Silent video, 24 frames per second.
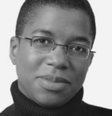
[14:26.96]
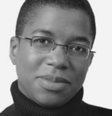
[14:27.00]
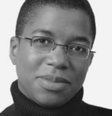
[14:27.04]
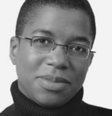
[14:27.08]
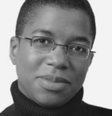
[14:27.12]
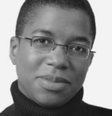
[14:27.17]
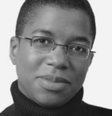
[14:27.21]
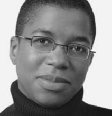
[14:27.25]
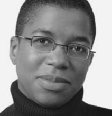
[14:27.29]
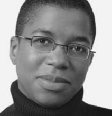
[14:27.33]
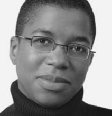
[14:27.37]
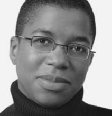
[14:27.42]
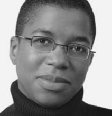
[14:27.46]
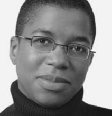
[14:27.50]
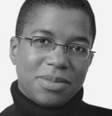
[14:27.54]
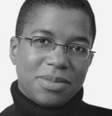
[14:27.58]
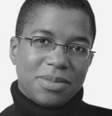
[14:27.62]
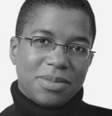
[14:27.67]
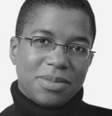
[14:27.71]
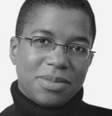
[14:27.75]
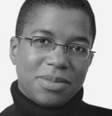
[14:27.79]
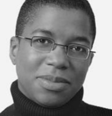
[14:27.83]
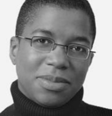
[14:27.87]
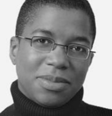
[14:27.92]

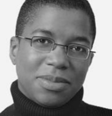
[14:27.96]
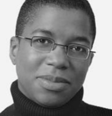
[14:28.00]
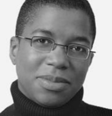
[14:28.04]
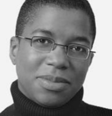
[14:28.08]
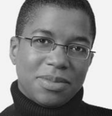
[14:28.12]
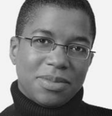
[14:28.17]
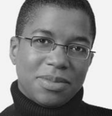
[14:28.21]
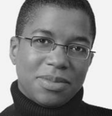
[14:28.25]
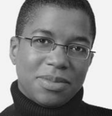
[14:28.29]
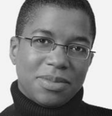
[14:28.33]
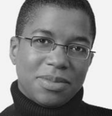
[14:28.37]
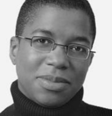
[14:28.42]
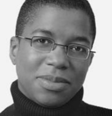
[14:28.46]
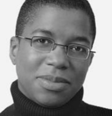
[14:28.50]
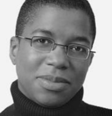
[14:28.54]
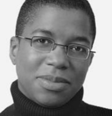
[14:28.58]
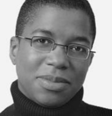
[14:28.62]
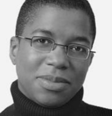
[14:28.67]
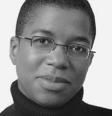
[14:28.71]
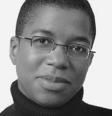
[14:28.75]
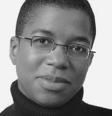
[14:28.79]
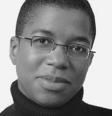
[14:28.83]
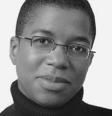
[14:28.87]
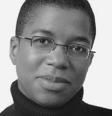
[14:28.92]

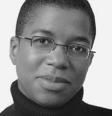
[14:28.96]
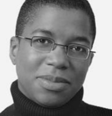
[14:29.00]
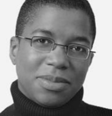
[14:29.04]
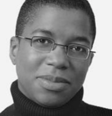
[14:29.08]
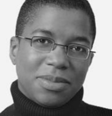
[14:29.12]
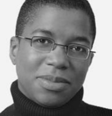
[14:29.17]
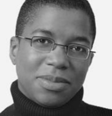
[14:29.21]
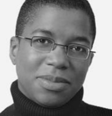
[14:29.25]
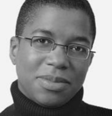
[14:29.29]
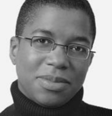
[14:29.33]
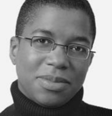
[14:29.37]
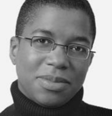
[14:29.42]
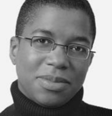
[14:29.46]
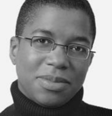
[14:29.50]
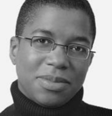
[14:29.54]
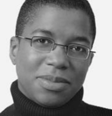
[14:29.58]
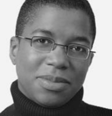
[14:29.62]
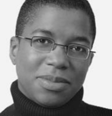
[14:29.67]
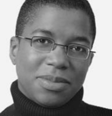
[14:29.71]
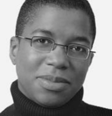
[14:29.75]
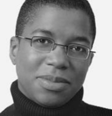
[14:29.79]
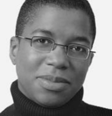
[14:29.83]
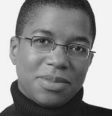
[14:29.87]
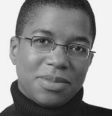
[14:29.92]

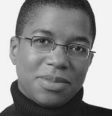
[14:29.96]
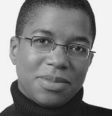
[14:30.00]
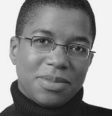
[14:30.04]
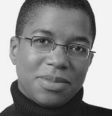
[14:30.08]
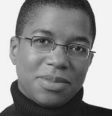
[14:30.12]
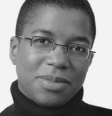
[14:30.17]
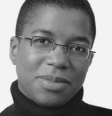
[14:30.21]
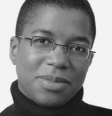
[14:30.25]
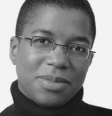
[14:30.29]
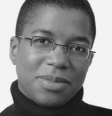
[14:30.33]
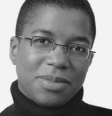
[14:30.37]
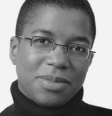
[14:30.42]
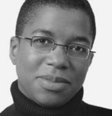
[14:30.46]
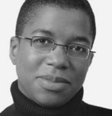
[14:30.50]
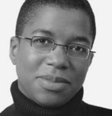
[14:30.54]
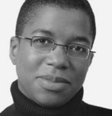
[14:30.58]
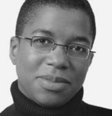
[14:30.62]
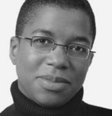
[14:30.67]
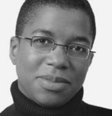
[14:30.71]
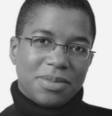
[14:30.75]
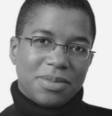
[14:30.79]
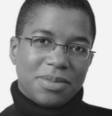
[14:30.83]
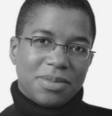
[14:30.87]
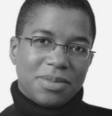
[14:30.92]

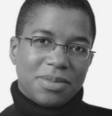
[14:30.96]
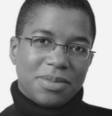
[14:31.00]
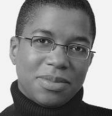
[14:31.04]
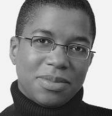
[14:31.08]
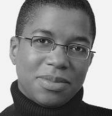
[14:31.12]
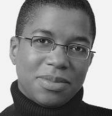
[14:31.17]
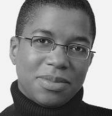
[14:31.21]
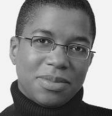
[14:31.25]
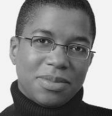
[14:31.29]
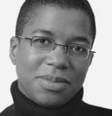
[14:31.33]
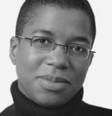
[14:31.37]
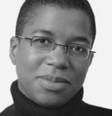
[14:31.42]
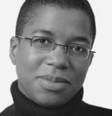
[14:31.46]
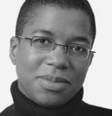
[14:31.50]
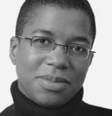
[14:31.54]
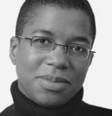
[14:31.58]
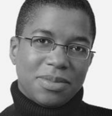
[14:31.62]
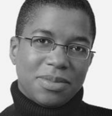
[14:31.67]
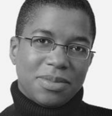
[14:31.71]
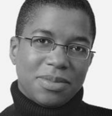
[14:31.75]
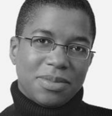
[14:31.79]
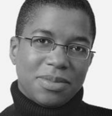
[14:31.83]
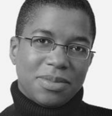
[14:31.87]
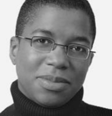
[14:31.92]

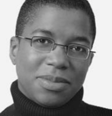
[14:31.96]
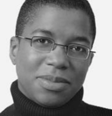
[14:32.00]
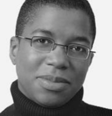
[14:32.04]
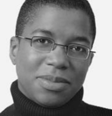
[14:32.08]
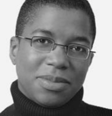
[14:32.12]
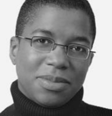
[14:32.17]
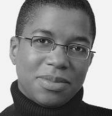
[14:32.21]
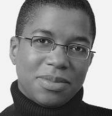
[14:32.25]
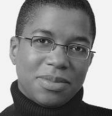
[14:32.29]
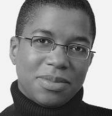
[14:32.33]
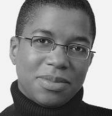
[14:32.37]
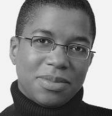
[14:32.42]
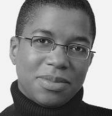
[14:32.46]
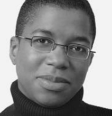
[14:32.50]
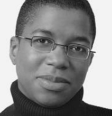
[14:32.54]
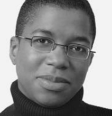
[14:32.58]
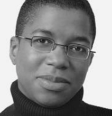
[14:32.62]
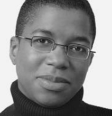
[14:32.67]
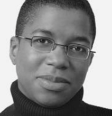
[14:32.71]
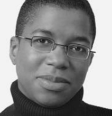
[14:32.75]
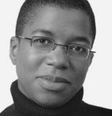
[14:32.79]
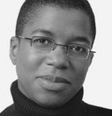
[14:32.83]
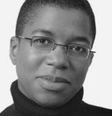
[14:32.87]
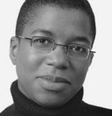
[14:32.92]

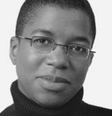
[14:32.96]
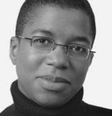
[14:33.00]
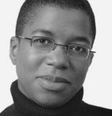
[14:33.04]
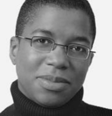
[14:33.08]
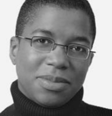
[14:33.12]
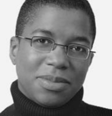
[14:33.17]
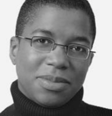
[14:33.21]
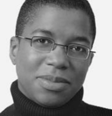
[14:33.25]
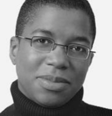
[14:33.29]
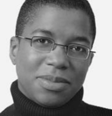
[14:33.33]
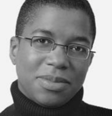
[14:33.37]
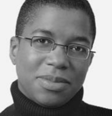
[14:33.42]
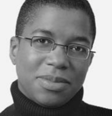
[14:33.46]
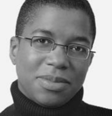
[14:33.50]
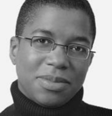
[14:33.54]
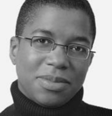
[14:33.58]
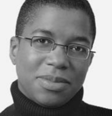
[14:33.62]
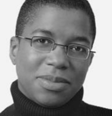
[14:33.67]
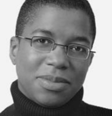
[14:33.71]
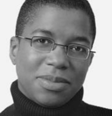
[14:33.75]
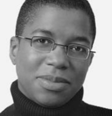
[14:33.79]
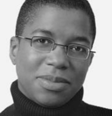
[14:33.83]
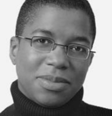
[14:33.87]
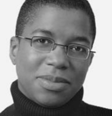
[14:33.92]

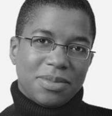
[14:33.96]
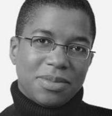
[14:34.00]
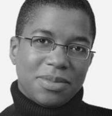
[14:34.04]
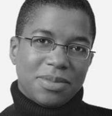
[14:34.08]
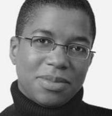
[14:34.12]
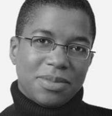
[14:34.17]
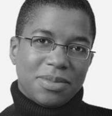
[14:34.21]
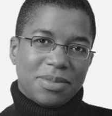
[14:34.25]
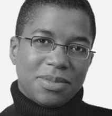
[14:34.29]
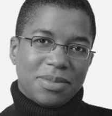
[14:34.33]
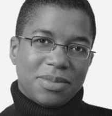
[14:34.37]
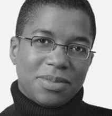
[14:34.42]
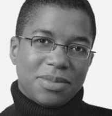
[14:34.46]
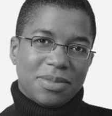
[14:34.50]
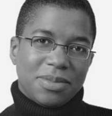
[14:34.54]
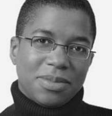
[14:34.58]
[no speech]